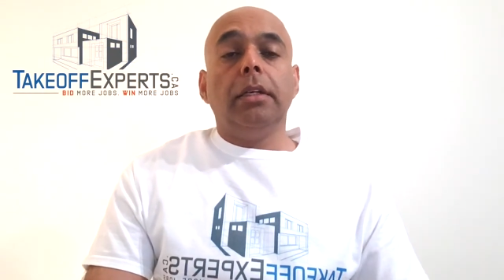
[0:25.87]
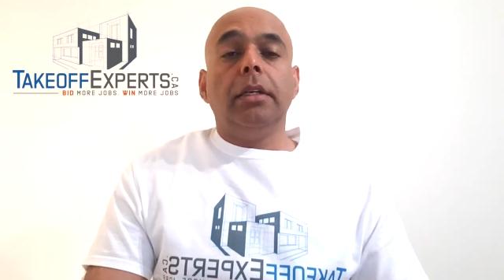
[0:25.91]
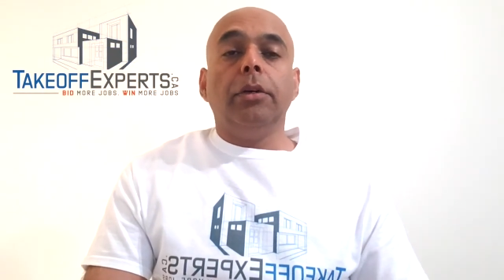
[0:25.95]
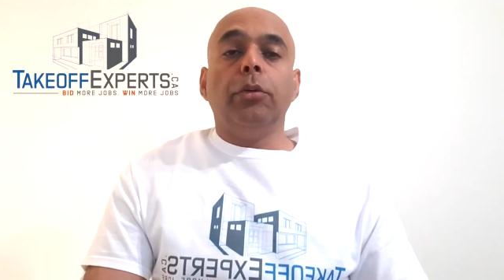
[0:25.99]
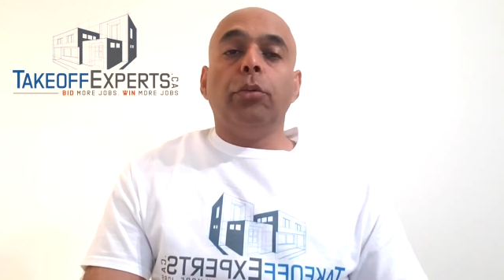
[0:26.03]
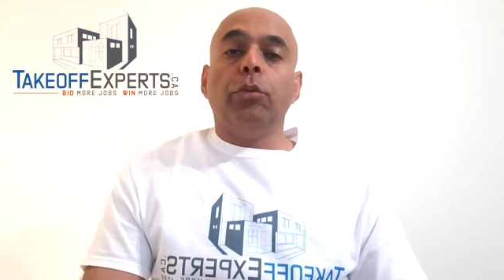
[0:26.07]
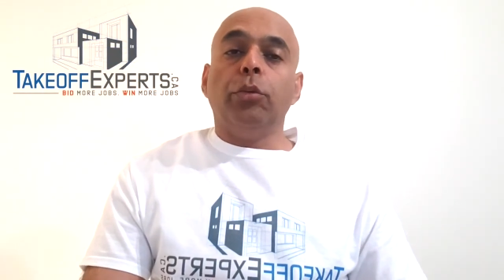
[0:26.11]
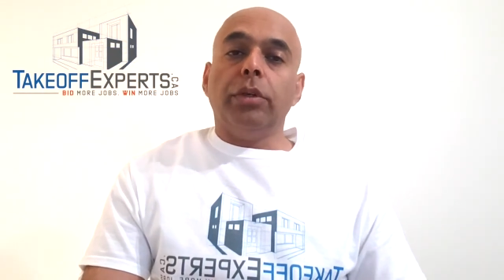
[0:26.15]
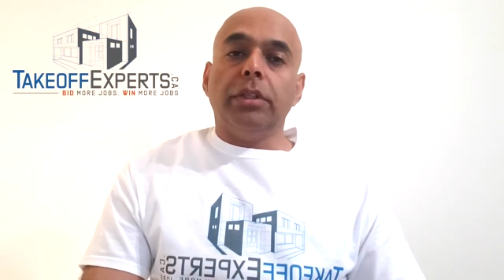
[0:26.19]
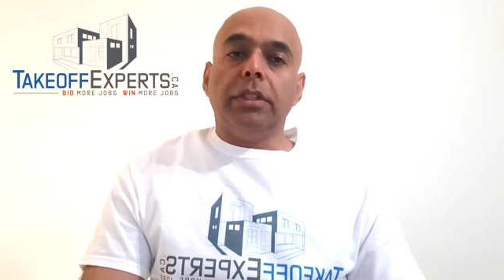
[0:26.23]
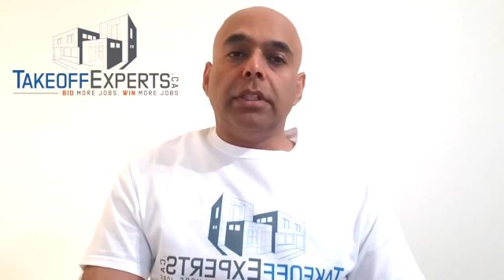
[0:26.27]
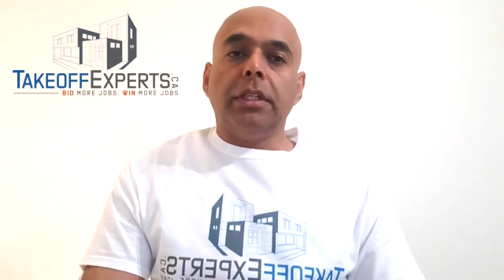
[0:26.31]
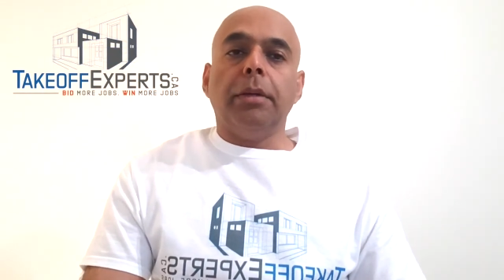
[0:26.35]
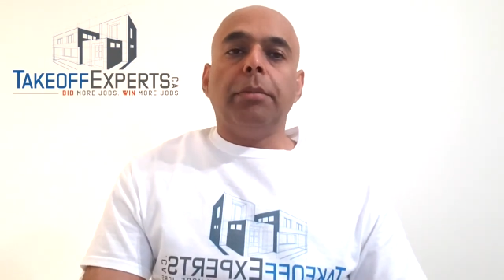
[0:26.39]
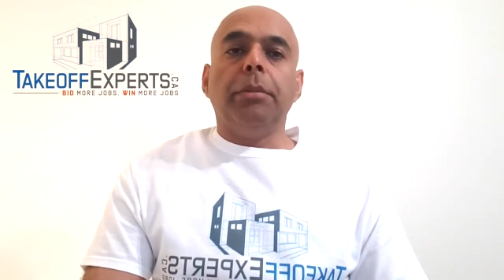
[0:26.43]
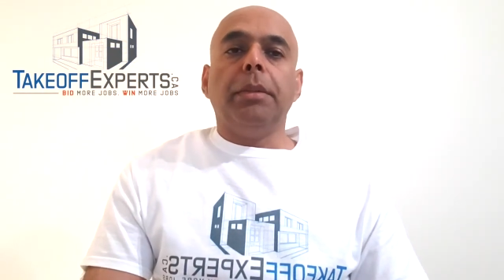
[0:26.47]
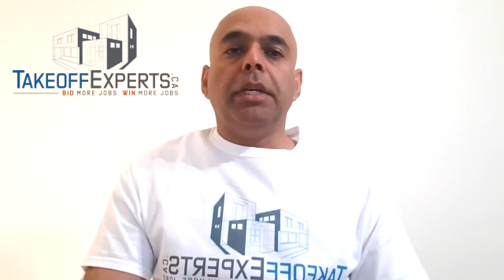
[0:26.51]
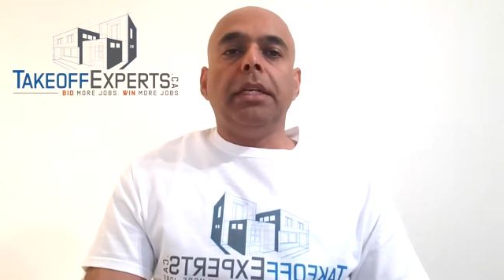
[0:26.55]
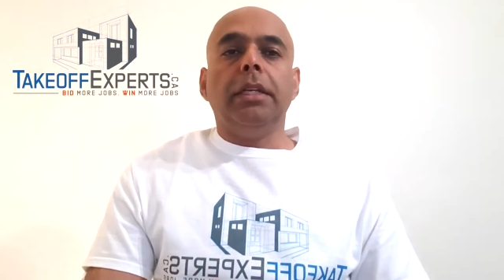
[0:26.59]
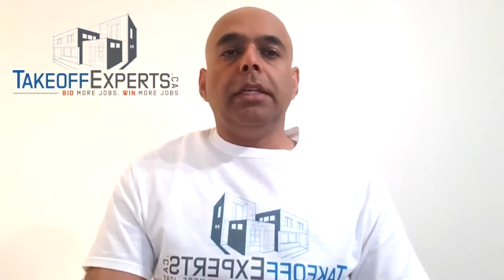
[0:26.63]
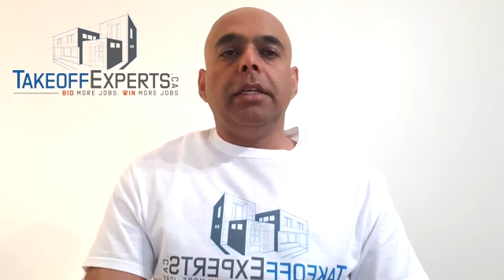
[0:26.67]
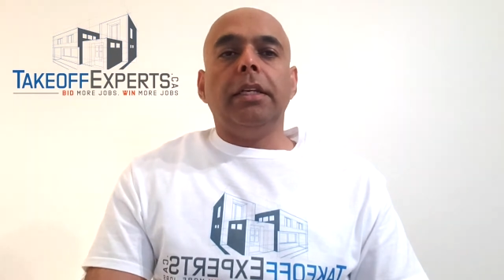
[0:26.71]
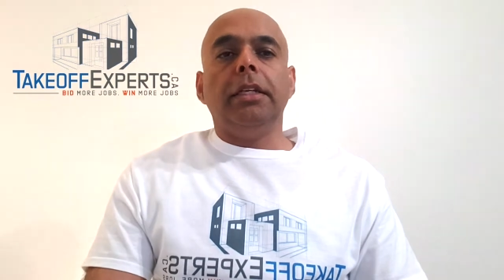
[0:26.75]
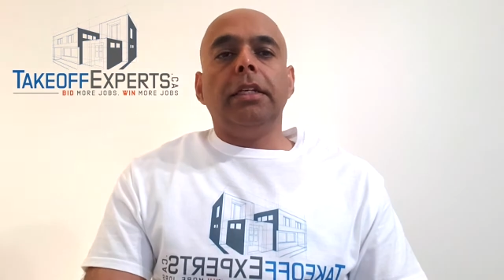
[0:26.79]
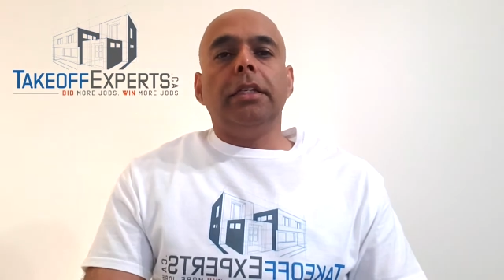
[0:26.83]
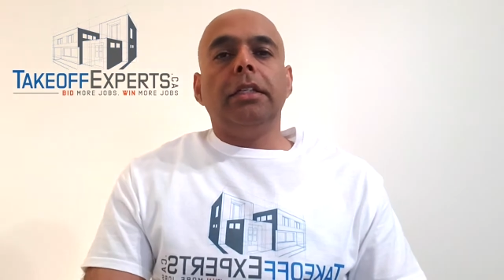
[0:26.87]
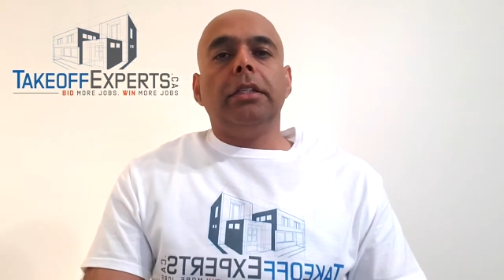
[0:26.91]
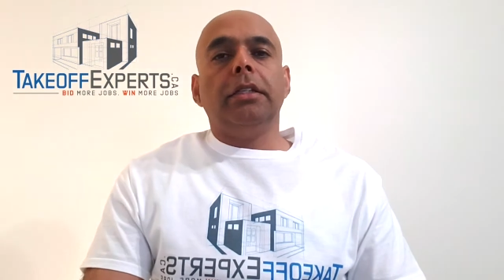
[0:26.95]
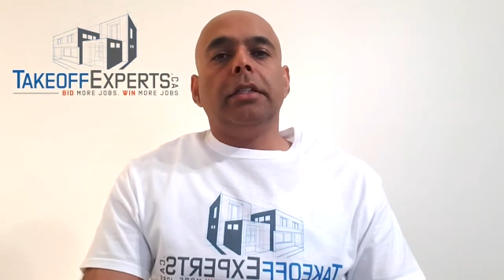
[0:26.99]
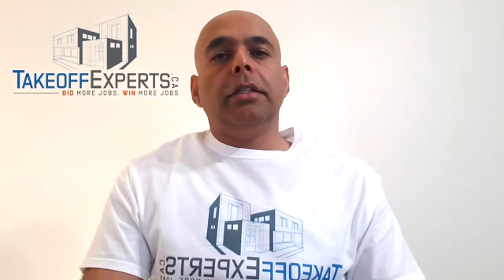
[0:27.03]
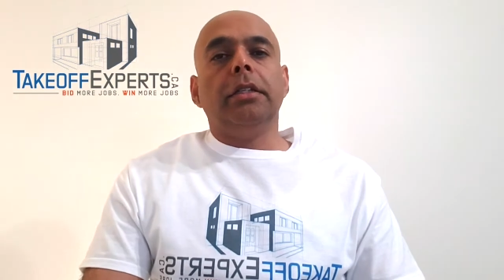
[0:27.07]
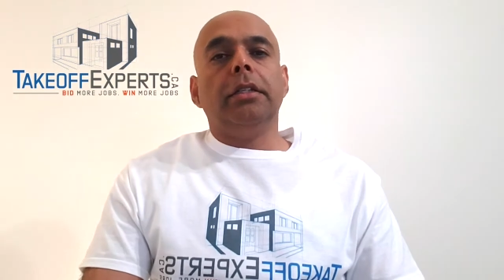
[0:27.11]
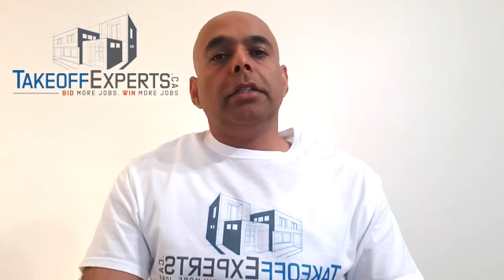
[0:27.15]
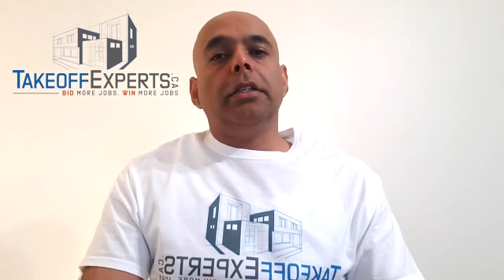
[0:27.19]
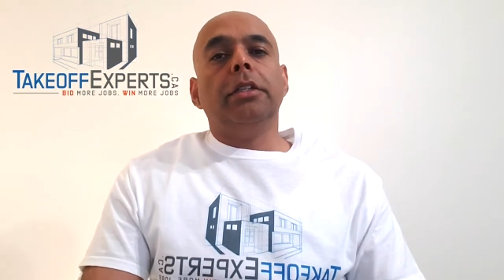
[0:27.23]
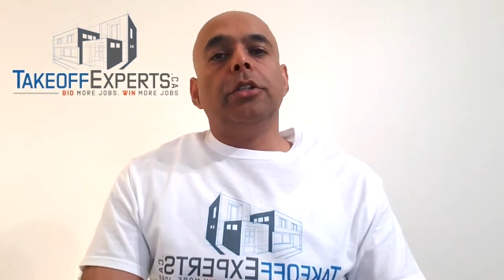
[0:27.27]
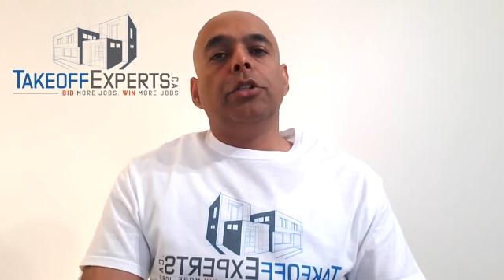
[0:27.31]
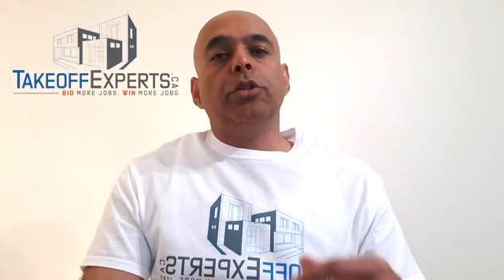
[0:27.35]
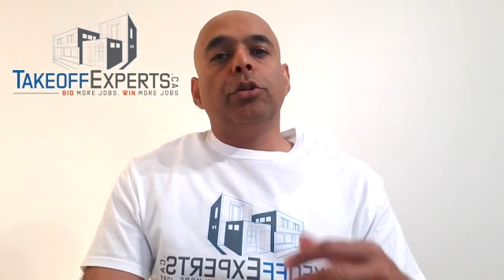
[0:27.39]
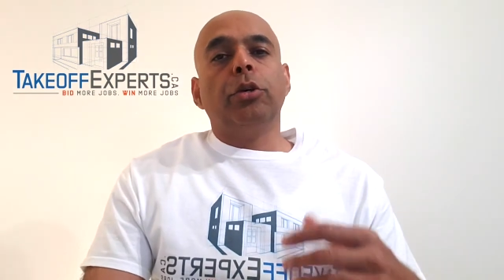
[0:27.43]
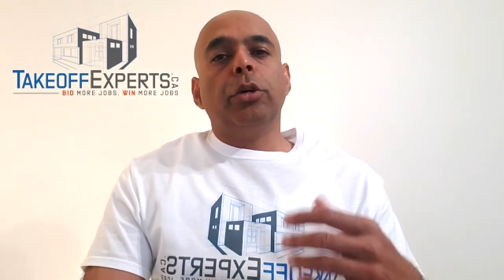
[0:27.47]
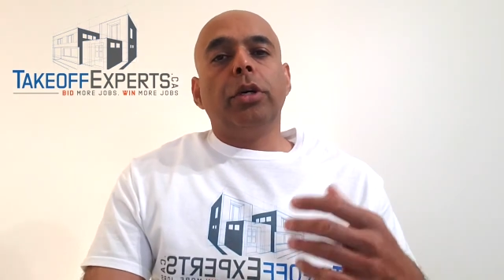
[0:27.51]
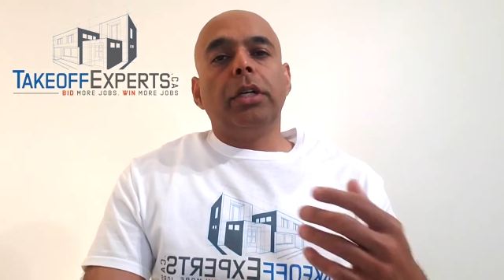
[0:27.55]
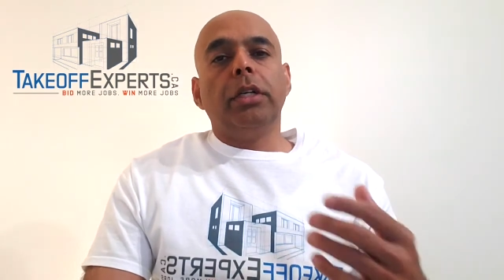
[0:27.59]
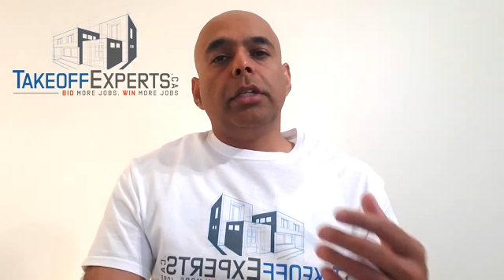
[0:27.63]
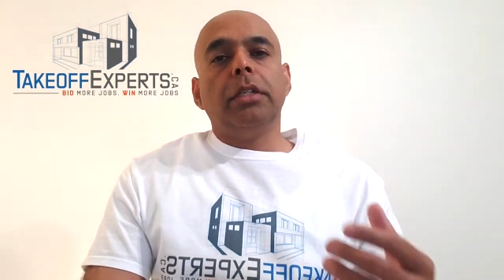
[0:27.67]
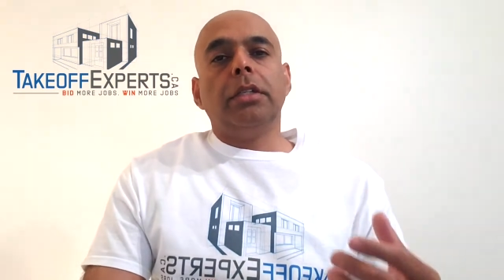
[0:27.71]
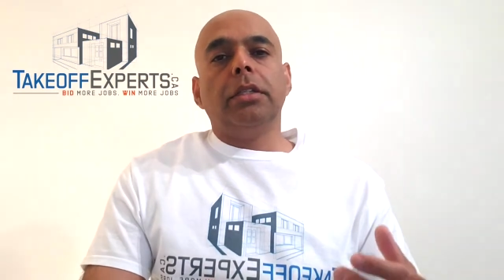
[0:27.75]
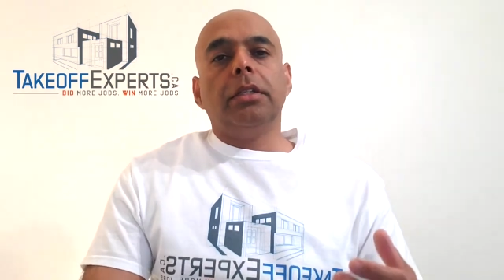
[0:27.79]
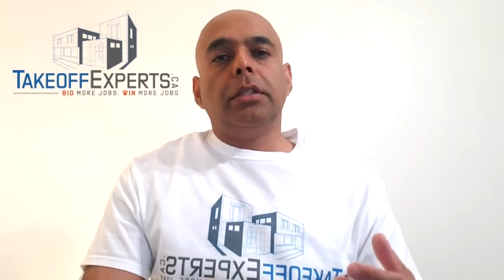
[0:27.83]
What I mean is the
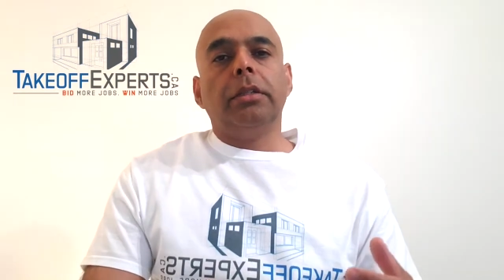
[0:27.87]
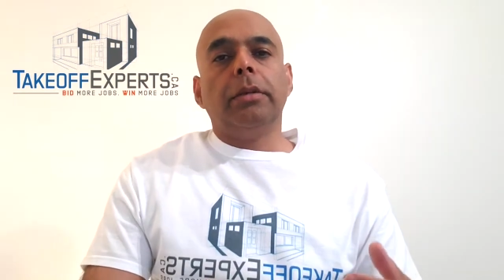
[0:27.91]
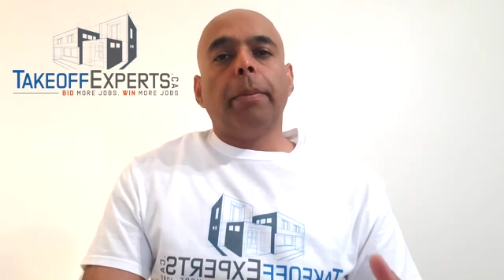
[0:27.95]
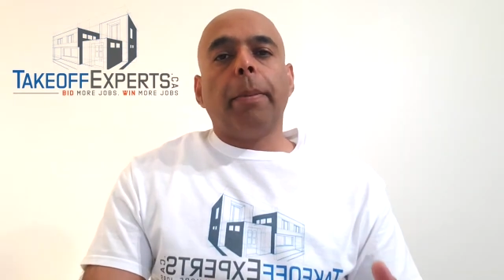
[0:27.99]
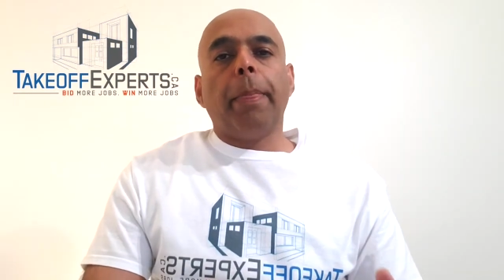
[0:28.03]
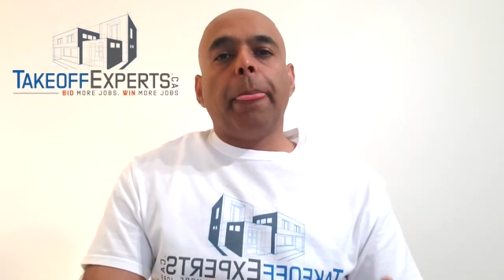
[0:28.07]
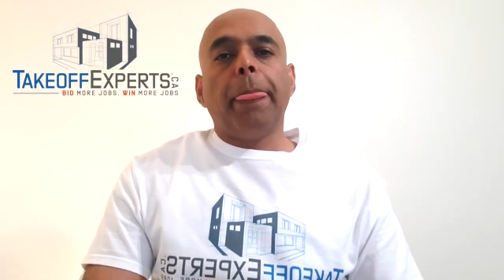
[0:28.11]
drawings